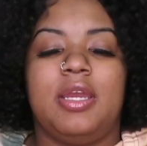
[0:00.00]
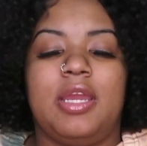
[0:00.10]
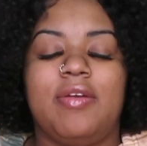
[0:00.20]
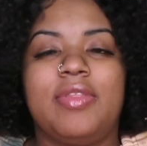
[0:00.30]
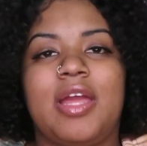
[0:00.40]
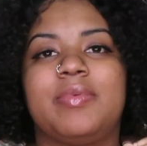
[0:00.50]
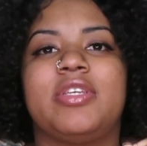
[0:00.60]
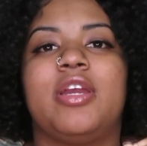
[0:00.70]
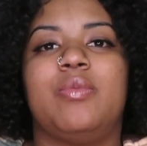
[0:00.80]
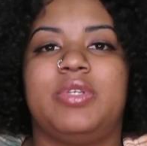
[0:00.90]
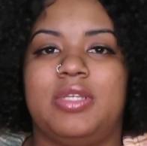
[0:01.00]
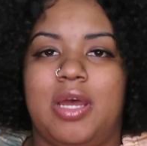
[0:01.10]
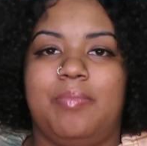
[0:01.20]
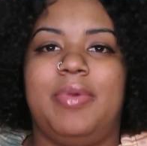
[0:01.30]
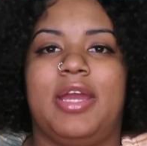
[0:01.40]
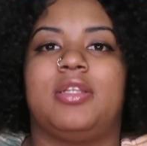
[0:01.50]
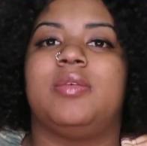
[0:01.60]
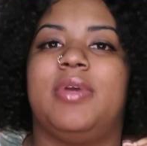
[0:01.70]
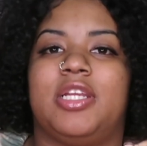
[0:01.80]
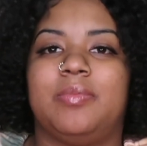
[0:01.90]
I'm saying was not back
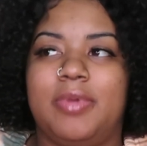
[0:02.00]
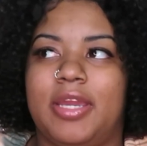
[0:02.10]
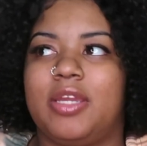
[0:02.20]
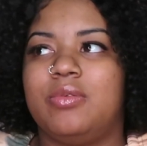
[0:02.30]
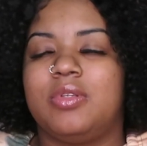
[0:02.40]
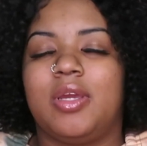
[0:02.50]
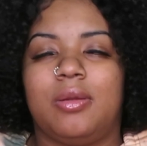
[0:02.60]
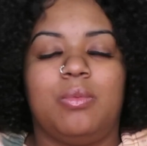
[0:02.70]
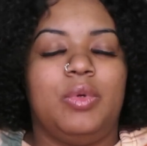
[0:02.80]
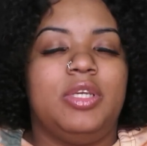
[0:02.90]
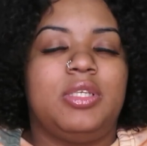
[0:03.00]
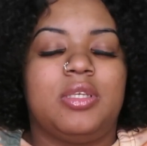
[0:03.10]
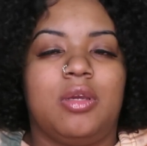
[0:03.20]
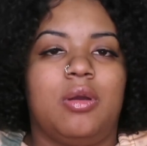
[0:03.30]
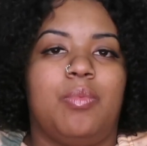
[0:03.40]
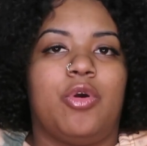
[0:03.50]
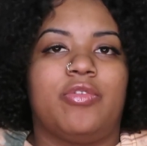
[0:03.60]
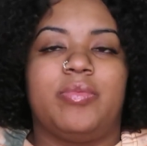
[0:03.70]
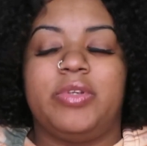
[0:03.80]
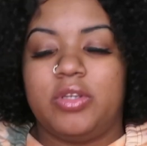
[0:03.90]
to back to back. It was like weeks
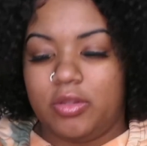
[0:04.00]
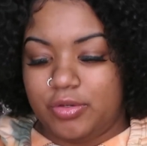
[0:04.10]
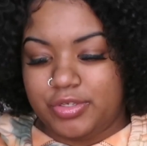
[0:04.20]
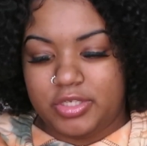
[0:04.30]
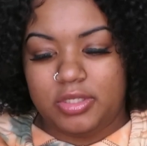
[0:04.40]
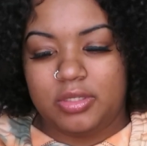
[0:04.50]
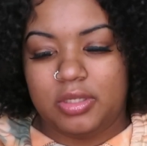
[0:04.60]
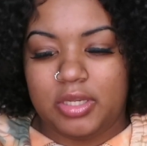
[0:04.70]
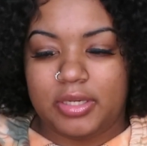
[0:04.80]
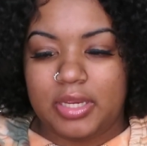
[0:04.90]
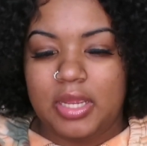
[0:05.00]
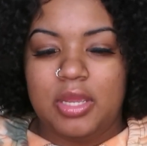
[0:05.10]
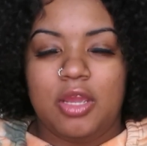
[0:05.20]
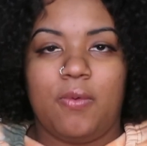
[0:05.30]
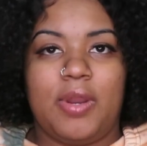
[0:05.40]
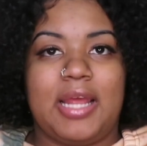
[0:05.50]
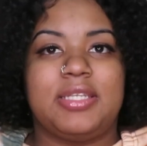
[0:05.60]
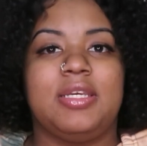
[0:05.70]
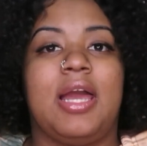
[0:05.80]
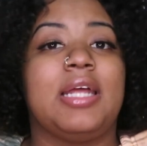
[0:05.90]
apart from each other and shit. Like, when I
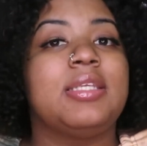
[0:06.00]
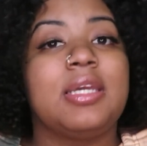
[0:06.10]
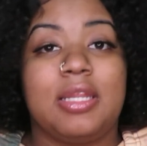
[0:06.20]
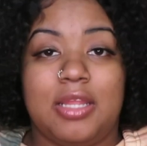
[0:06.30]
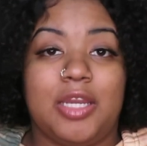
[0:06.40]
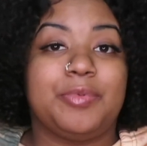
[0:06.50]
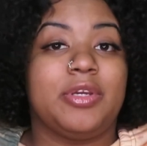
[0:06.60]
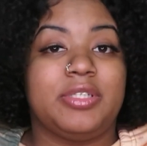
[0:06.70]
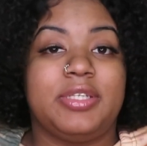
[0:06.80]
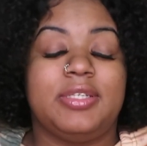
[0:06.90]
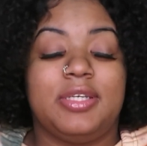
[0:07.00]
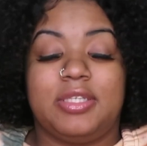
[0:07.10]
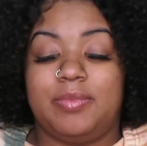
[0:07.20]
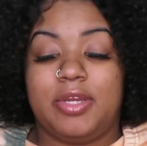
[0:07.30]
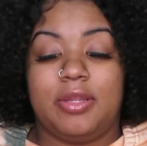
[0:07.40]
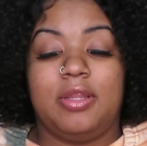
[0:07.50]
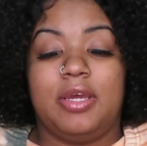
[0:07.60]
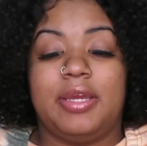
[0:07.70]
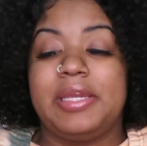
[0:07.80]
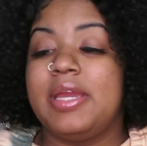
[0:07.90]
took a lot of pregnancy tests, I'm not gonna
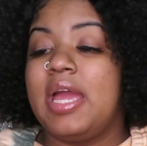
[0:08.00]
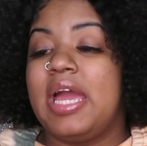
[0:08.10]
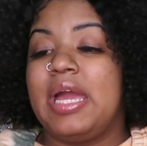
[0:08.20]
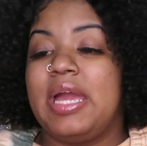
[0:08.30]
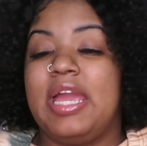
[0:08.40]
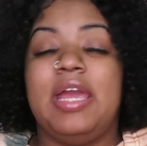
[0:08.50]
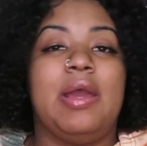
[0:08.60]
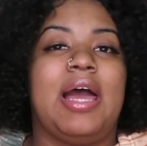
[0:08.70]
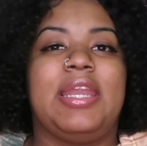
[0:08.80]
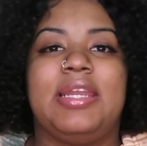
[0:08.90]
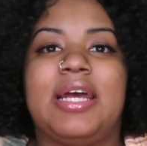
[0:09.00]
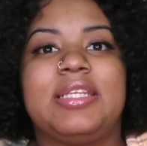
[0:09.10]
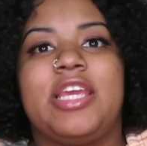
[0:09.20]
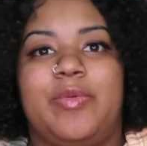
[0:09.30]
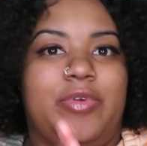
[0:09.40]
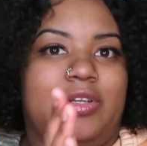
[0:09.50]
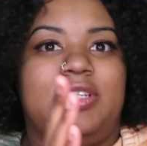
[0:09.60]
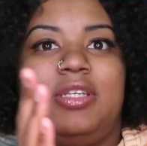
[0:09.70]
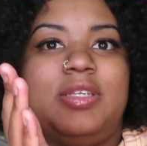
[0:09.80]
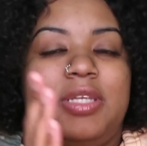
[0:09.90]
lie. And I did not take
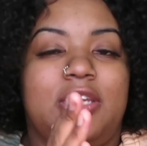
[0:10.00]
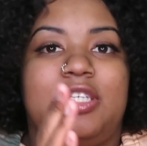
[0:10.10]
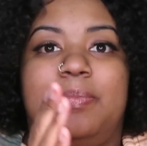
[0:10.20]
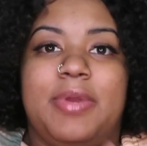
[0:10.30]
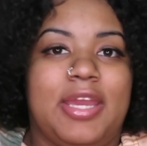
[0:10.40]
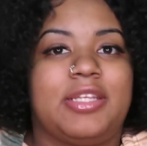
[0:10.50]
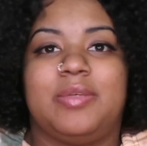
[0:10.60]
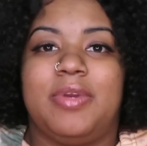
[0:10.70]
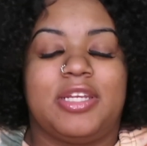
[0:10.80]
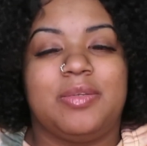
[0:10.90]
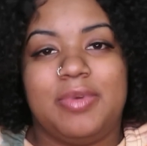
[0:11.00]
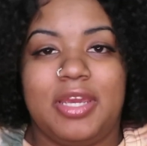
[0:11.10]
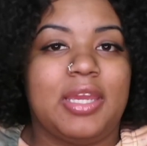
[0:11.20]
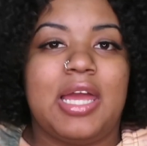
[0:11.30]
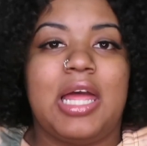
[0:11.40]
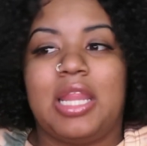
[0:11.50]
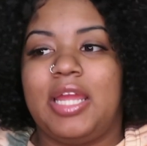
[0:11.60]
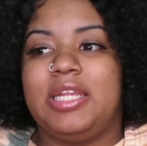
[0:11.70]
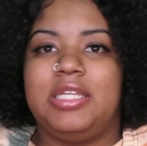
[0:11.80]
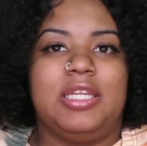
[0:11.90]
pregnancy tests back to back to back. I
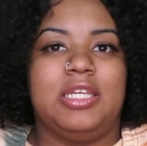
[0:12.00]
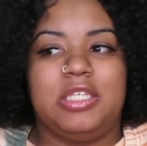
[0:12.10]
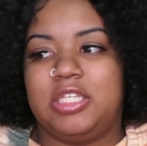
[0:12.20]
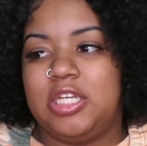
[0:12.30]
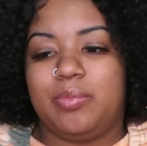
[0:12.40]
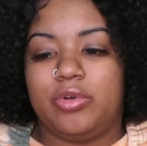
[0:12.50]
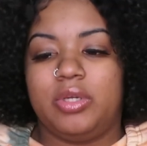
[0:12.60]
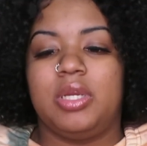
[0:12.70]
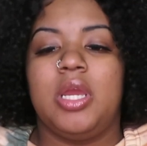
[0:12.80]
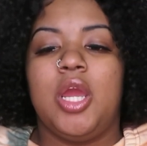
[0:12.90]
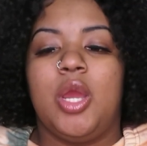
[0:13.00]
like did it separate.